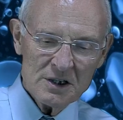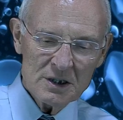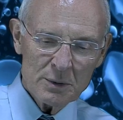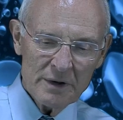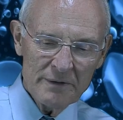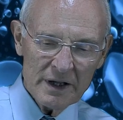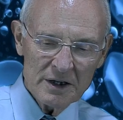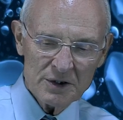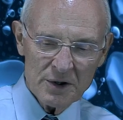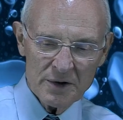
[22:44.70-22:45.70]
to
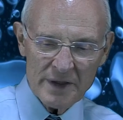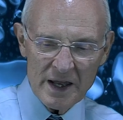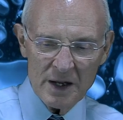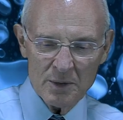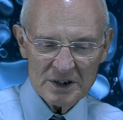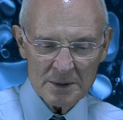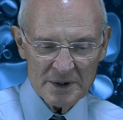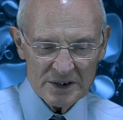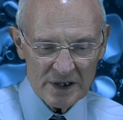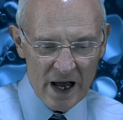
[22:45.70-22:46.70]
revealing to her that he was the
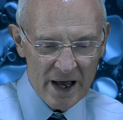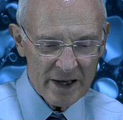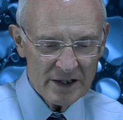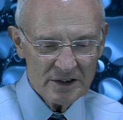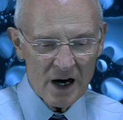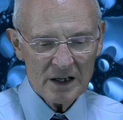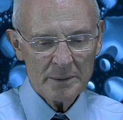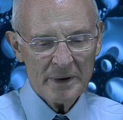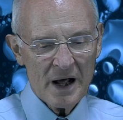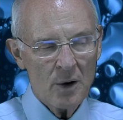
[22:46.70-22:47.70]
Messiah, he talked
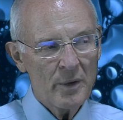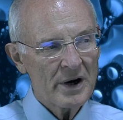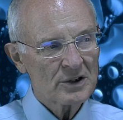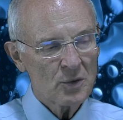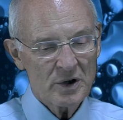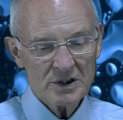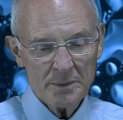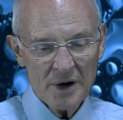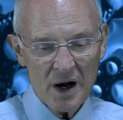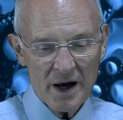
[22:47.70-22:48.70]
about how we are to worship
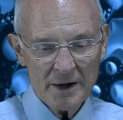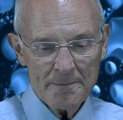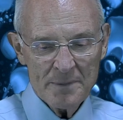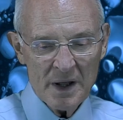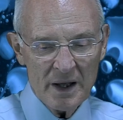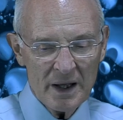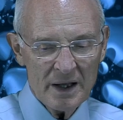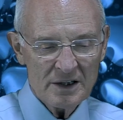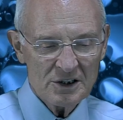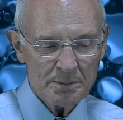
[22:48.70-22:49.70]
God,
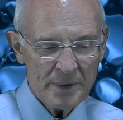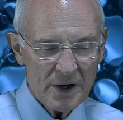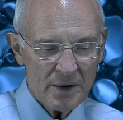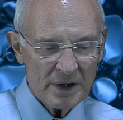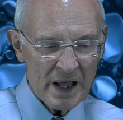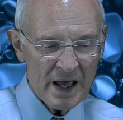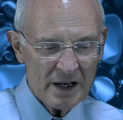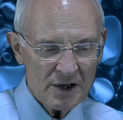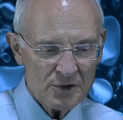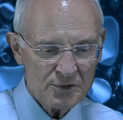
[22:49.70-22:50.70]
in spirit and
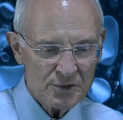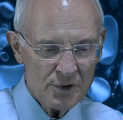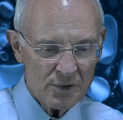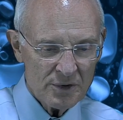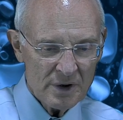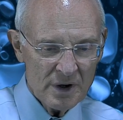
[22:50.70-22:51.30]
in truth.